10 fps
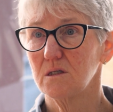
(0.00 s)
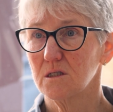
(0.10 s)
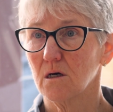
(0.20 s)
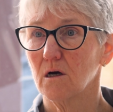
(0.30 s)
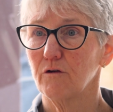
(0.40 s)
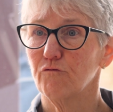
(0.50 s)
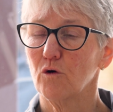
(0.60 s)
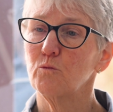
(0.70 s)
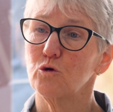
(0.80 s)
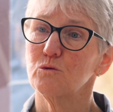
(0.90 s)
die
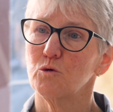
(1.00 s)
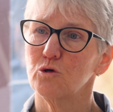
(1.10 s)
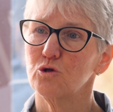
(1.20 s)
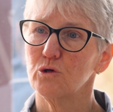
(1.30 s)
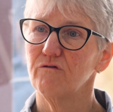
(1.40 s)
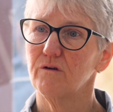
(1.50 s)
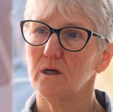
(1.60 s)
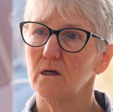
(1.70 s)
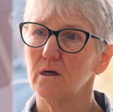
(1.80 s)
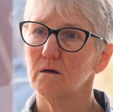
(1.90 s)
from respiratory
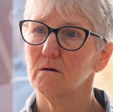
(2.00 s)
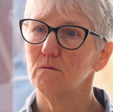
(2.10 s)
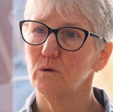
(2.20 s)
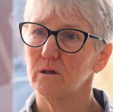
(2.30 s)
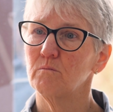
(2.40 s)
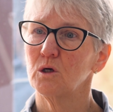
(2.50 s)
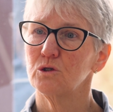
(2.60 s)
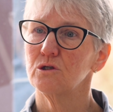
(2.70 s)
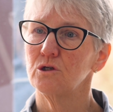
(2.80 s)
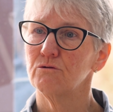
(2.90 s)
failure within
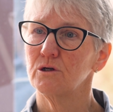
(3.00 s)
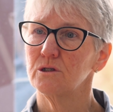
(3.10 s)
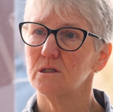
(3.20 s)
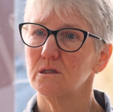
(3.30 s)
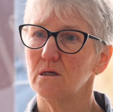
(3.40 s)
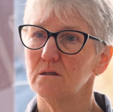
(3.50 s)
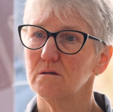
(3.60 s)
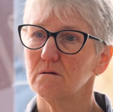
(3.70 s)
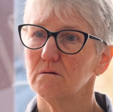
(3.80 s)
motor neurone disease.